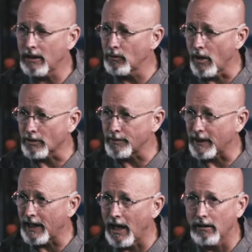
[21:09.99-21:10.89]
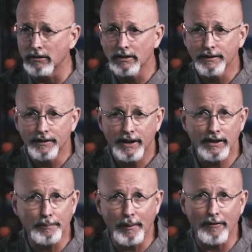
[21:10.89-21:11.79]
He walks back out,
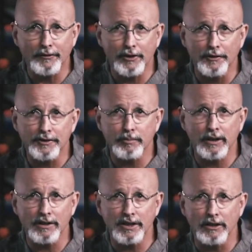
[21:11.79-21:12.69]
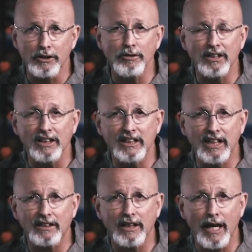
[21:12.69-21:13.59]
and the prophet turns to me, and he said, "You need to
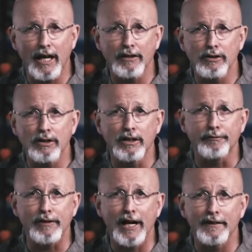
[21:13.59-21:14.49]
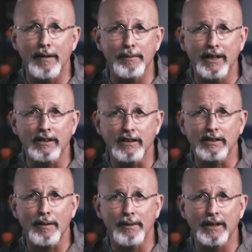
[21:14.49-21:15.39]
get that out. You need to fire that man and get
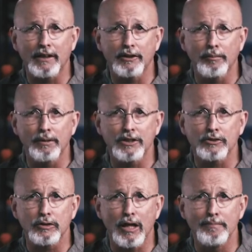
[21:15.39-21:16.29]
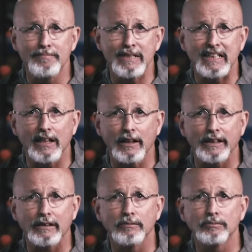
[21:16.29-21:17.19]
that man out of your ministry immediately."